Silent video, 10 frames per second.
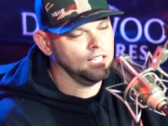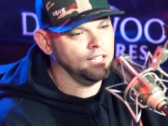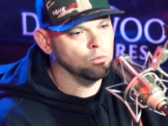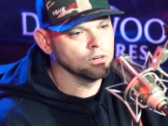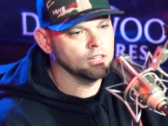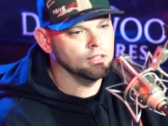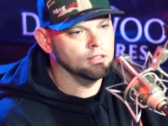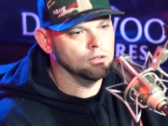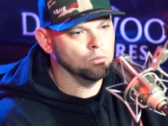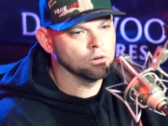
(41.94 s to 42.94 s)
And we're
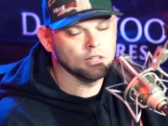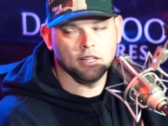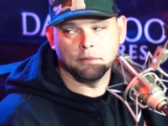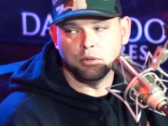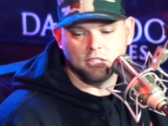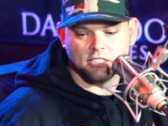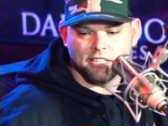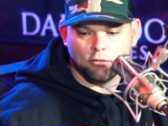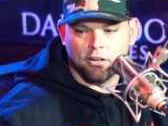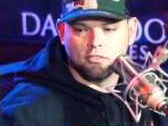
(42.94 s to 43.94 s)
gonna we're gonna like put this
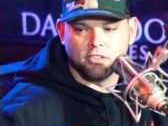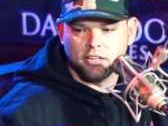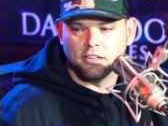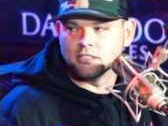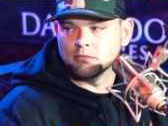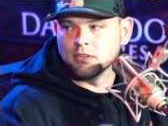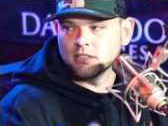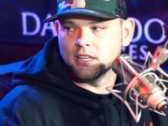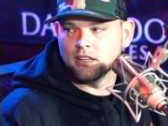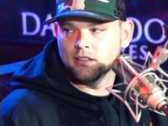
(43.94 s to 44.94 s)
like right over there or something
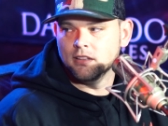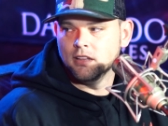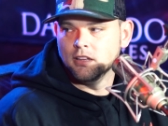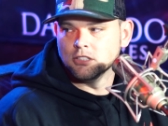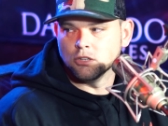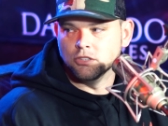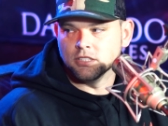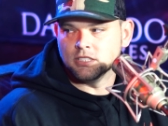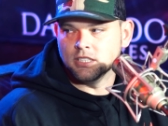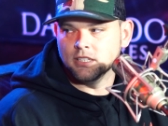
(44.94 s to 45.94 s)
like that. Yeah. So you
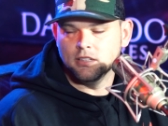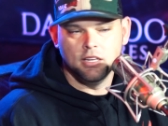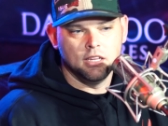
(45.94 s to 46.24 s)
can see it.